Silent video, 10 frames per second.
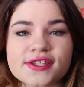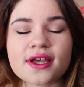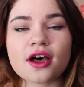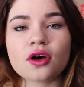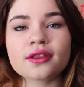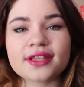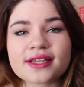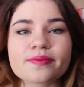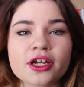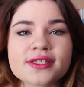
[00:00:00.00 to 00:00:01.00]
So
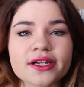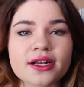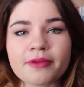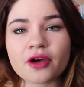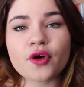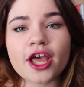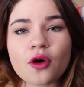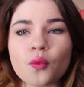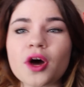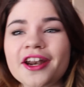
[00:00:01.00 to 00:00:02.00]
these books are going to be
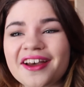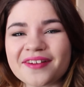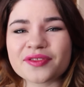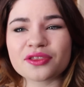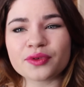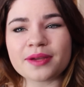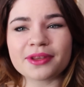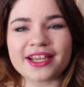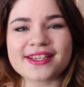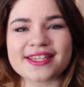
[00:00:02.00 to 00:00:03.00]
going one of three
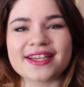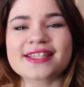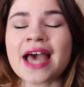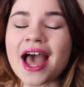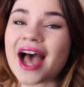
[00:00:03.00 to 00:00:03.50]
places.